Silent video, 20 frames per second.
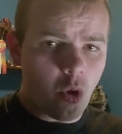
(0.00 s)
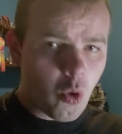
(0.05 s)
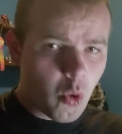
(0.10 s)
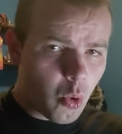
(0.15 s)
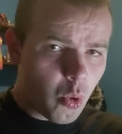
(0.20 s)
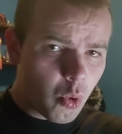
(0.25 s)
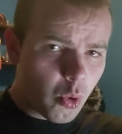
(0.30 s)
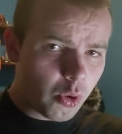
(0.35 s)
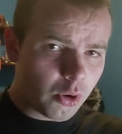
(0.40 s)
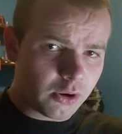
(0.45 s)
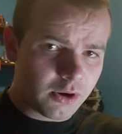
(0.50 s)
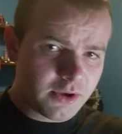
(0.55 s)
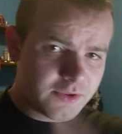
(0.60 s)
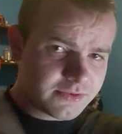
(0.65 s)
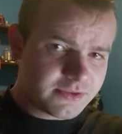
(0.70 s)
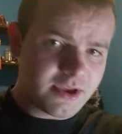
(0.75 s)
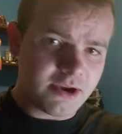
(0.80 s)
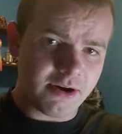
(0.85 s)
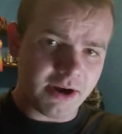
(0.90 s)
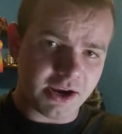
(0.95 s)
Or
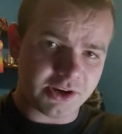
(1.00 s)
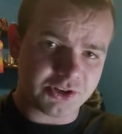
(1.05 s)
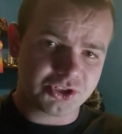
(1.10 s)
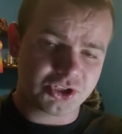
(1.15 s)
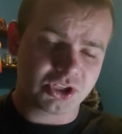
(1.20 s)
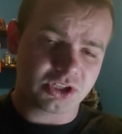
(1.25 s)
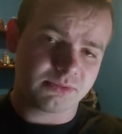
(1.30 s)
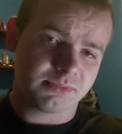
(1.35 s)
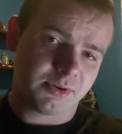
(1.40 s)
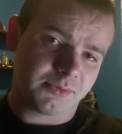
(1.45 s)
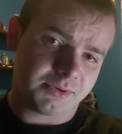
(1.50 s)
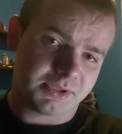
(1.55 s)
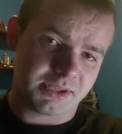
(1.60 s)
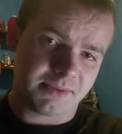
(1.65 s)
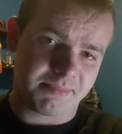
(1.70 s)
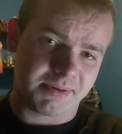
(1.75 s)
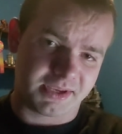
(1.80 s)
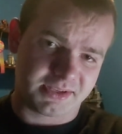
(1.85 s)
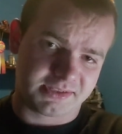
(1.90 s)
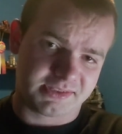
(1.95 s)
they're actually going to be one
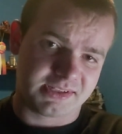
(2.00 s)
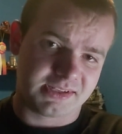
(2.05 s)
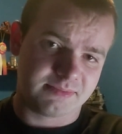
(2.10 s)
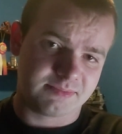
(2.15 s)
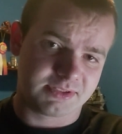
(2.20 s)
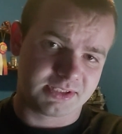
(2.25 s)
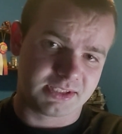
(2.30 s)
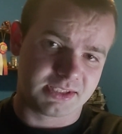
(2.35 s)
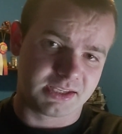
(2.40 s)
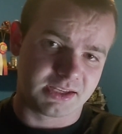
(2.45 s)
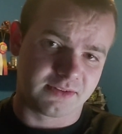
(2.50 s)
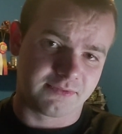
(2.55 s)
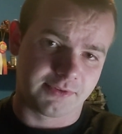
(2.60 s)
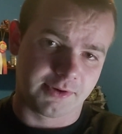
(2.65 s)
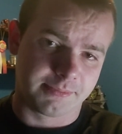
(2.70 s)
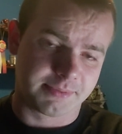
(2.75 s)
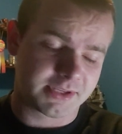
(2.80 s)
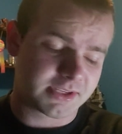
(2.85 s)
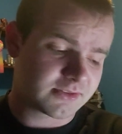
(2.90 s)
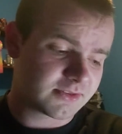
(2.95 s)
of the best teams in the
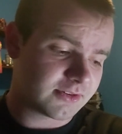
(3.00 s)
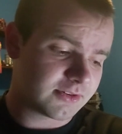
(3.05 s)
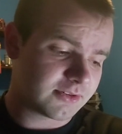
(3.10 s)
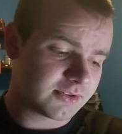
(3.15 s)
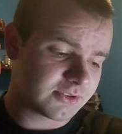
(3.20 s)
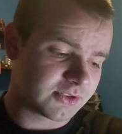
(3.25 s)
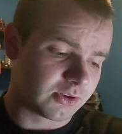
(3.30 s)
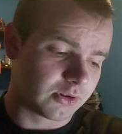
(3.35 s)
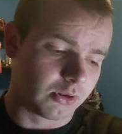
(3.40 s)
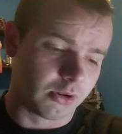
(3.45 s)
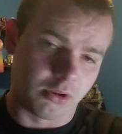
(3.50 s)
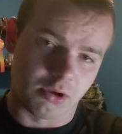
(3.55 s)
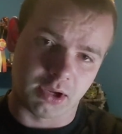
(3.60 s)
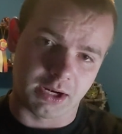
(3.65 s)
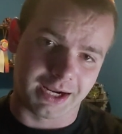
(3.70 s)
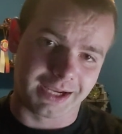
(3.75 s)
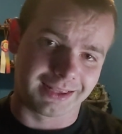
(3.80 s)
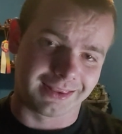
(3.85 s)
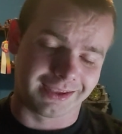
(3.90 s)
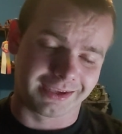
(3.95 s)
NFL because there is a
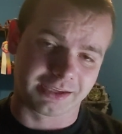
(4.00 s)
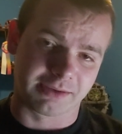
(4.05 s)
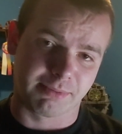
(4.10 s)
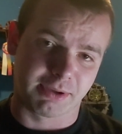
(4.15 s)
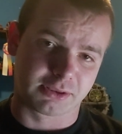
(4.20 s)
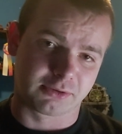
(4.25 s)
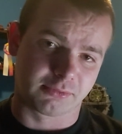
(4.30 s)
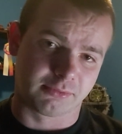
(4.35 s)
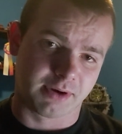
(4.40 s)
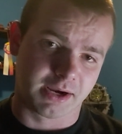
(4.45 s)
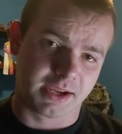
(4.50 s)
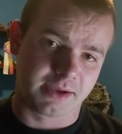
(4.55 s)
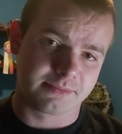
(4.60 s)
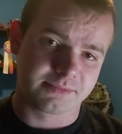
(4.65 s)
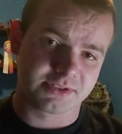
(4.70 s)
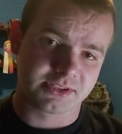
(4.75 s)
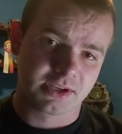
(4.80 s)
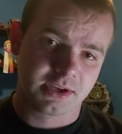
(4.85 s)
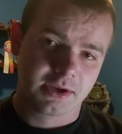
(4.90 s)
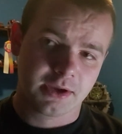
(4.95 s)
lot I like about the
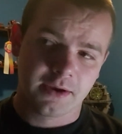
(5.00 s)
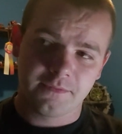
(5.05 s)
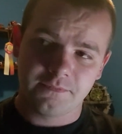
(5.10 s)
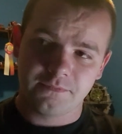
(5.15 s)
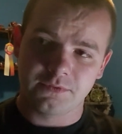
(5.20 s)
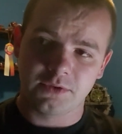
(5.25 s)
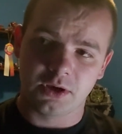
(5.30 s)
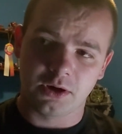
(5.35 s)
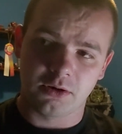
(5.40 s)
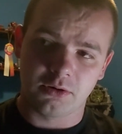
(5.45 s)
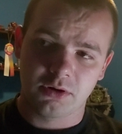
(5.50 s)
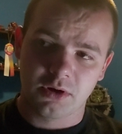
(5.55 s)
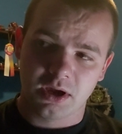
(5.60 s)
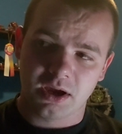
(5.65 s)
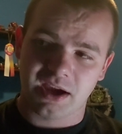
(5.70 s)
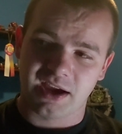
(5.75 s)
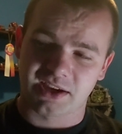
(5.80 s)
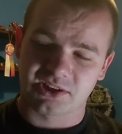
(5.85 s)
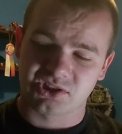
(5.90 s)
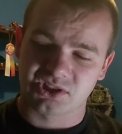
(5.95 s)
Rams. Though
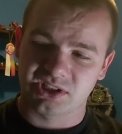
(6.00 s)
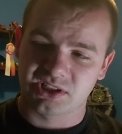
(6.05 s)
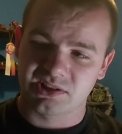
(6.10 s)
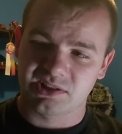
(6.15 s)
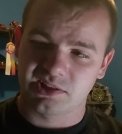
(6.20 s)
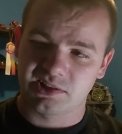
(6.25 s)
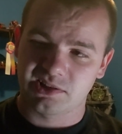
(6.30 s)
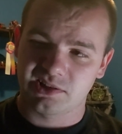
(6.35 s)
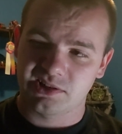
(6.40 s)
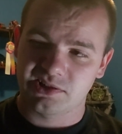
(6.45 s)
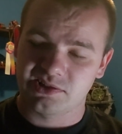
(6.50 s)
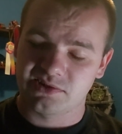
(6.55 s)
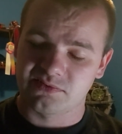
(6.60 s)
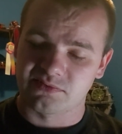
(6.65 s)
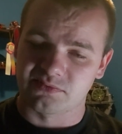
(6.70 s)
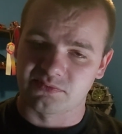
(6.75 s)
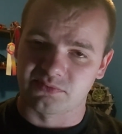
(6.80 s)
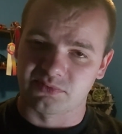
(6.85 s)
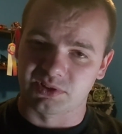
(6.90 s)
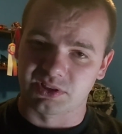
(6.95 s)
actually there
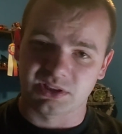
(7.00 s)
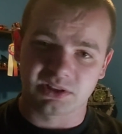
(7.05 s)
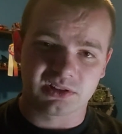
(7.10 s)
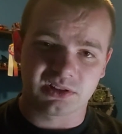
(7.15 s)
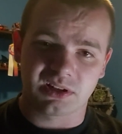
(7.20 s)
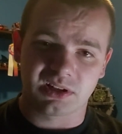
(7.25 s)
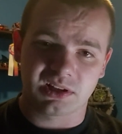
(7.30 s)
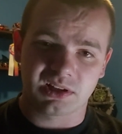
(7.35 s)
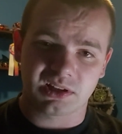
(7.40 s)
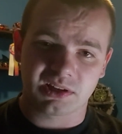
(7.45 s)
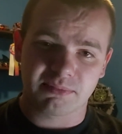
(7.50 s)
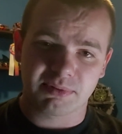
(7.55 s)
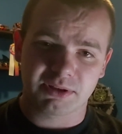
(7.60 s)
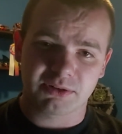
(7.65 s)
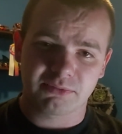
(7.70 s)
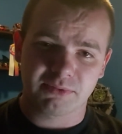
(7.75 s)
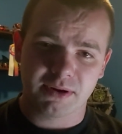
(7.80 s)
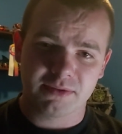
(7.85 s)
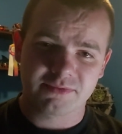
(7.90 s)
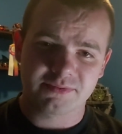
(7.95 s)
isn't really a lot I like about
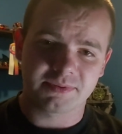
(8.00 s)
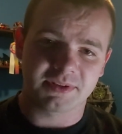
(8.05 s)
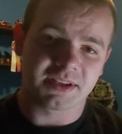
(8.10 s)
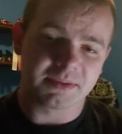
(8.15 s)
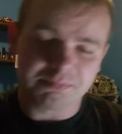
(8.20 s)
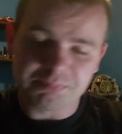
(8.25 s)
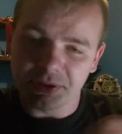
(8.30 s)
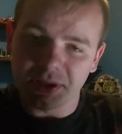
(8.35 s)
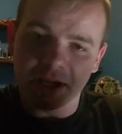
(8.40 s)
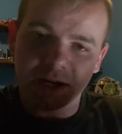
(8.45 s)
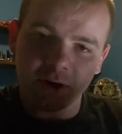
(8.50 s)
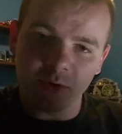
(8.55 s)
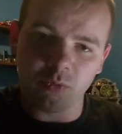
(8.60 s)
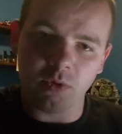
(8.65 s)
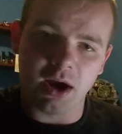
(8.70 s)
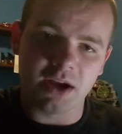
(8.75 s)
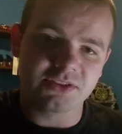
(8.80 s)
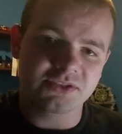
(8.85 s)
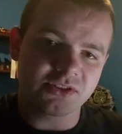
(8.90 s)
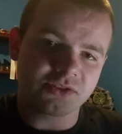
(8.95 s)
the Rams, but like player
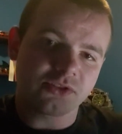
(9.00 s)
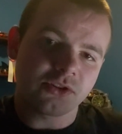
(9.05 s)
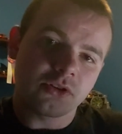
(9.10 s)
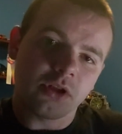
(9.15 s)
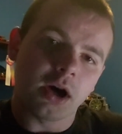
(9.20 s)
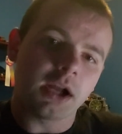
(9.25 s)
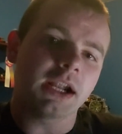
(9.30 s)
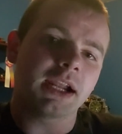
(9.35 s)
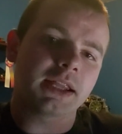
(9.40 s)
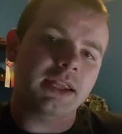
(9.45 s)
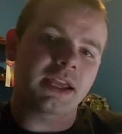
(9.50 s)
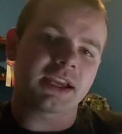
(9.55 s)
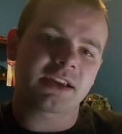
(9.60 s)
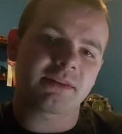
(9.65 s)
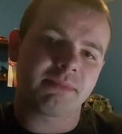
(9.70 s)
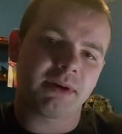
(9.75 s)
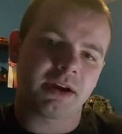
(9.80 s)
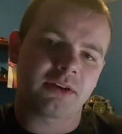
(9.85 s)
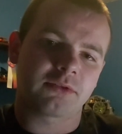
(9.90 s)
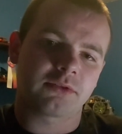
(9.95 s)
wise, there's a lot I like
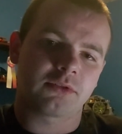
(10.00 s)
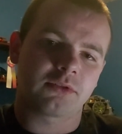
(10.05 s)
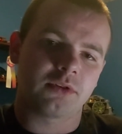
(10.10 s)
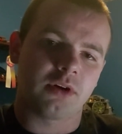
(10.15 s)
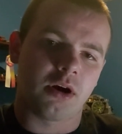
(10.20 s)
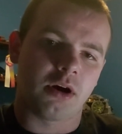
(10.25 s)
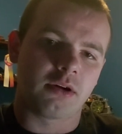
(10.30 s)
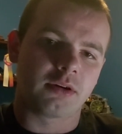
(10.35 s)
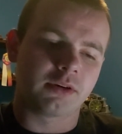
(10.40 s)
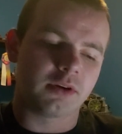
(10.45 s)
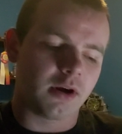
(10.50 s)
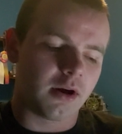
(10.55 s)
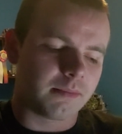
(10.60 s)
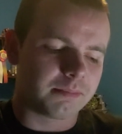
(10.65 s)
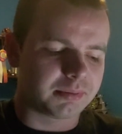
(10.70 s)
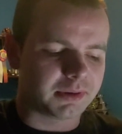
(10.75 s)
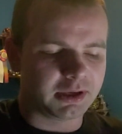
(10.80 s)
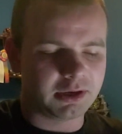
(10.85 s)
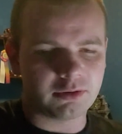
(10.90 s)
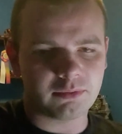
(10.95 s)
about on
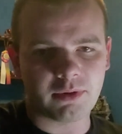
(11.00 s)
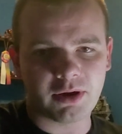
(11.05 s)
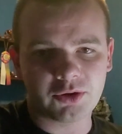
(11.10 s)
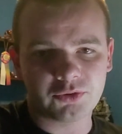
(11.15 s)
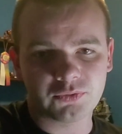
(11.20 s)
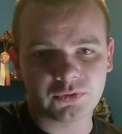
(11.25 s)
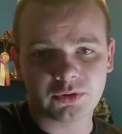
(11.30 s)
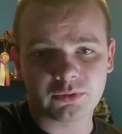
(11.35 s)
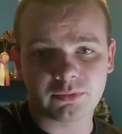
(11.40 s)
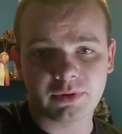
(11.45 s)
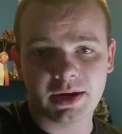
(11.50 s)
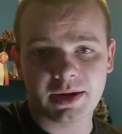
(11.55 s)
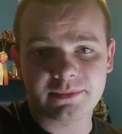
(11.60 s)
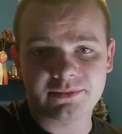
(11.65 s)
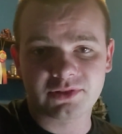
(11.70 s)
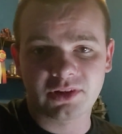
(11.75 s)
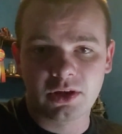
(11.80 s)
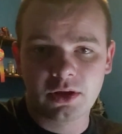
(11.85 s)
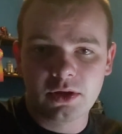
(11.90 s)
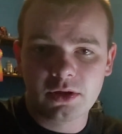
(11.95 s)
player wise for the
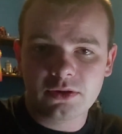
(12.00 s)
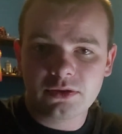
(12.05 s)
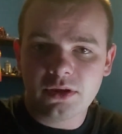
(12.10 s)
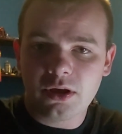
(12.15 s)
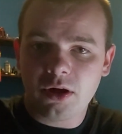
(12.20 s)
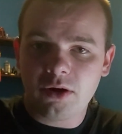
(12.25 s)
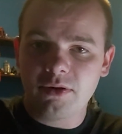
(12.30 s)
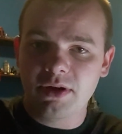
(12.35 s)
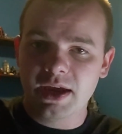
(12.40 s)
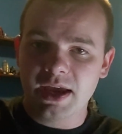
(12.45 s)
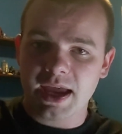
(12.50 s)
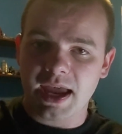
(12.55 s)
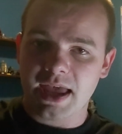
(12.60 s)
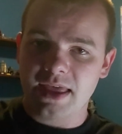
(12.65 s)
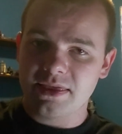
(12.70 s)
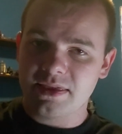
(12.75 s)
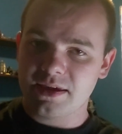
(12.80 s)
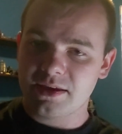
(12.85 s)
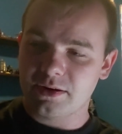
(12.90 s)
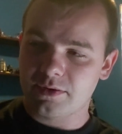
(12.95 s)
Rams, though.
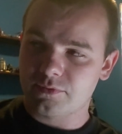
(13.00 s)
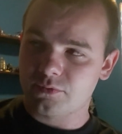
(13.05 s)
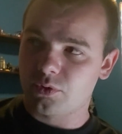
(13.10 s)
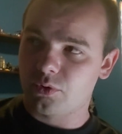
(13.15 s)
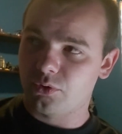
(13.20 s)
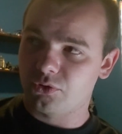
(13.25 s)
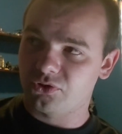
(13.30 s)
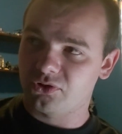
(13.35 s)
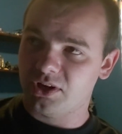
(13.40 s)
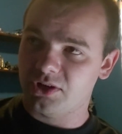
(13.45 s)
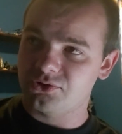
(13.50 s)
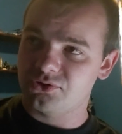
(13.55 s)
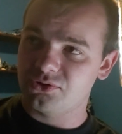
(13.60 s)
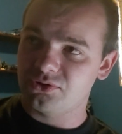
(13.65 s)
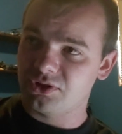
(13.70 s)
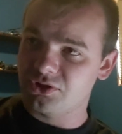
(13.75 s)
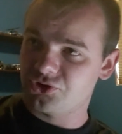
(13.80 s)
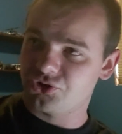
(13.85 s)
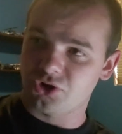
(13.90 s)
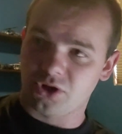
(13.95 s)
And then of course I do
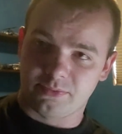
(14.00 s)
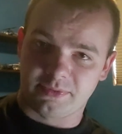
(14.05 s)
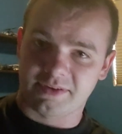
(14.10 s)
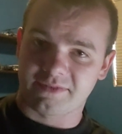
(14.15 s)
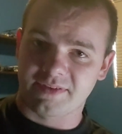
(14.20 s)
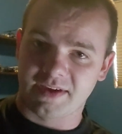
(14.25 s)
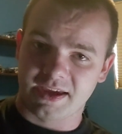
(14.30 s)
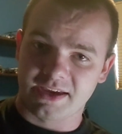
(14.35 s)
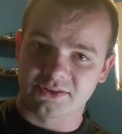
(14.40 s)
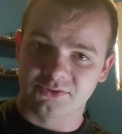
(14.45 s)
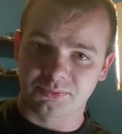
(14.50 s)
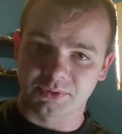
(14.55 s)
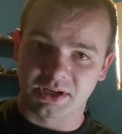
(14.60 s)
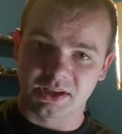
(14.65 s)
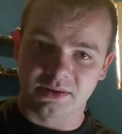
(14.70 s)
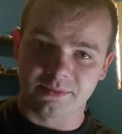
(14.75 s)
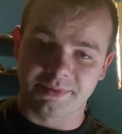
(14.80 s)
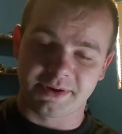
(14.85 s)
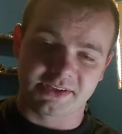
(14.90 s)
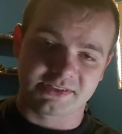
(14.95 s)
think Sean McVay is one
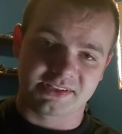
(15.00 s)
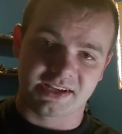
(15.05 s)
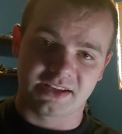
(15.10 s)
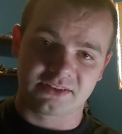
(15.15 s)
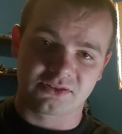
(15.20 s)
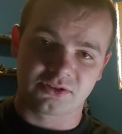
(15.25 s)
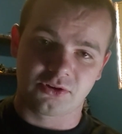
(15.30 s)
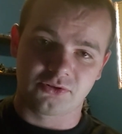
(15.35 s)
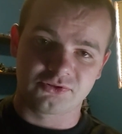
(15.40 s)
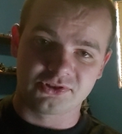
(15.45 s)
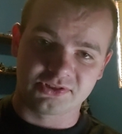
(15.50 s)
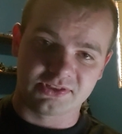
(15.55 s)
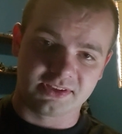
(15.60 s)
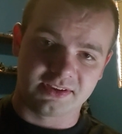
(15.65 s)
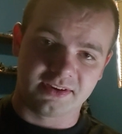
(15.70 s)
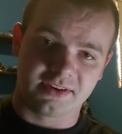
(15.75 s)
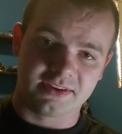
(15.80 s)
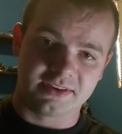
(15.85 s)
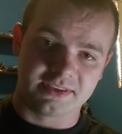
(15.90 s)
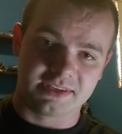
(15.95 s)
of the best head coaches
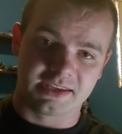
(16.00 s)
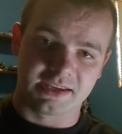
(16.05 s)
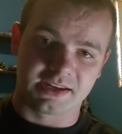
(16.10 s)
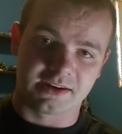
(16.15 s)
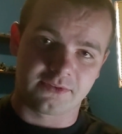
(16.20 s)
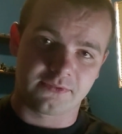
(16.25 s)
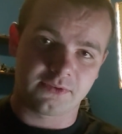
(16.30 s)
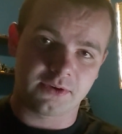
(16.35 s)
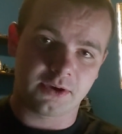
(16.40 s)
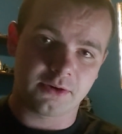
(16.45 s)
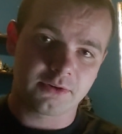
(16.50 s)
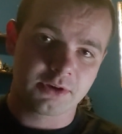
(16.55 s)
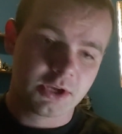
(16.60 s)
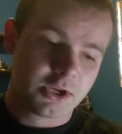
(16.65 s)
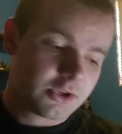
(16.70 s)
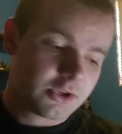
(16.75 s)
in the NFL.